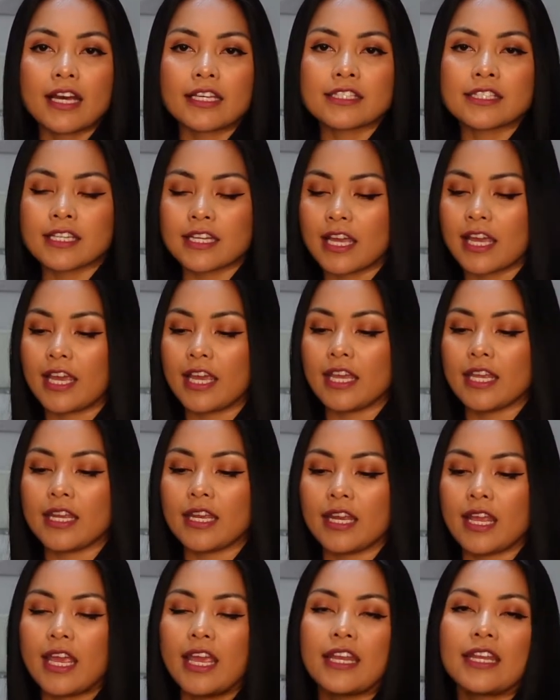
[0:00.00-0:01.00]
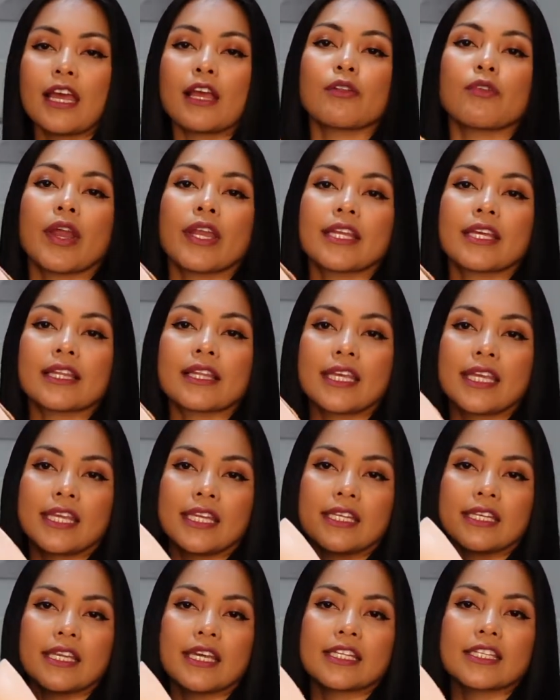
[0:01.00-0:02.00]
tonight, and I already
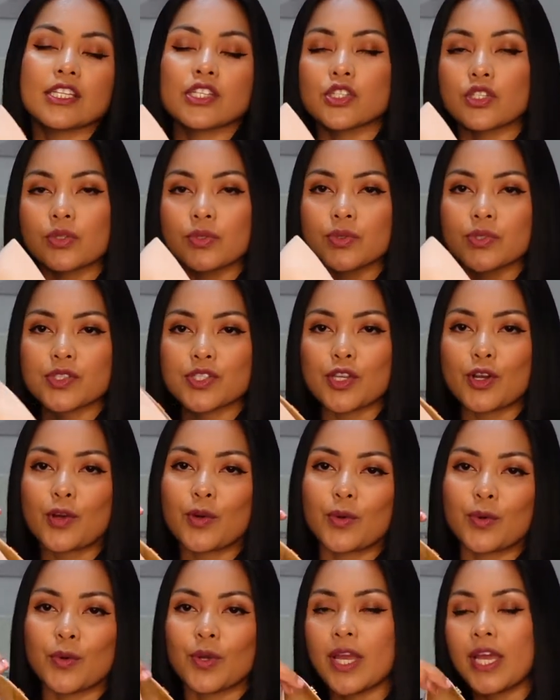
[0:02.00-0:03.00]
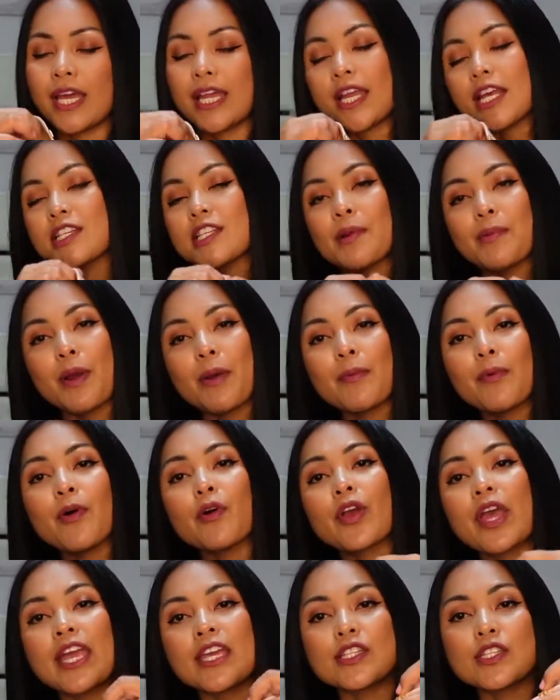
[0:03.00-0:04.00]
cleaned the shoes, so I thought I'm
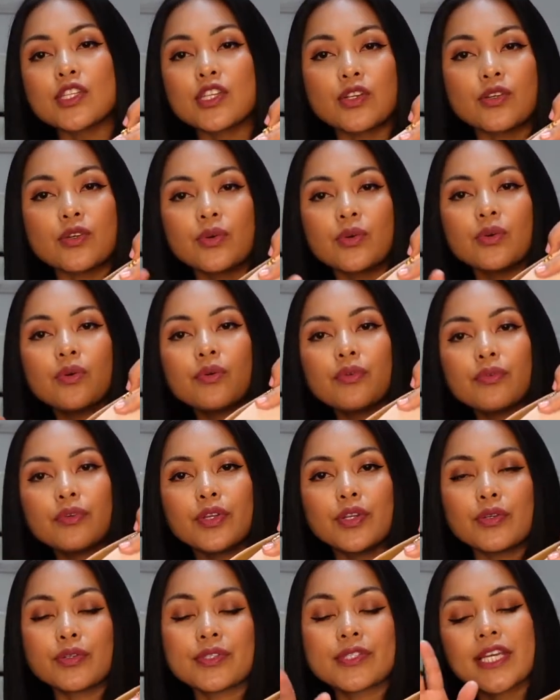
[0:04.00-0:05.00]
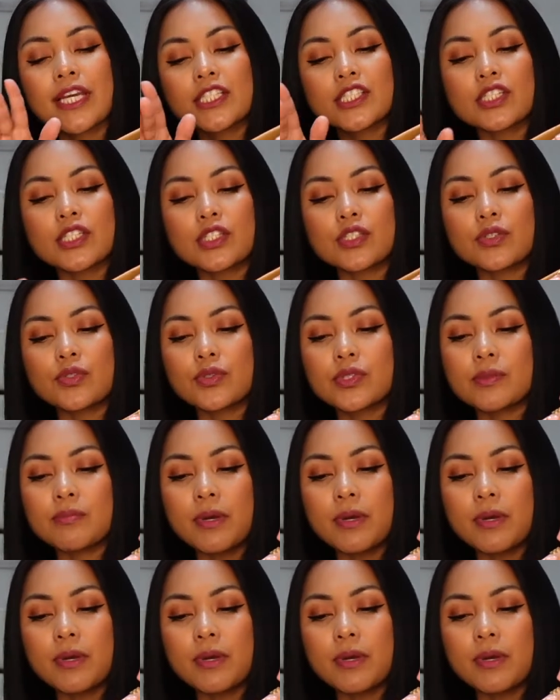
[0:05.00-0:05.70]
okay to, you know, touch the shoes.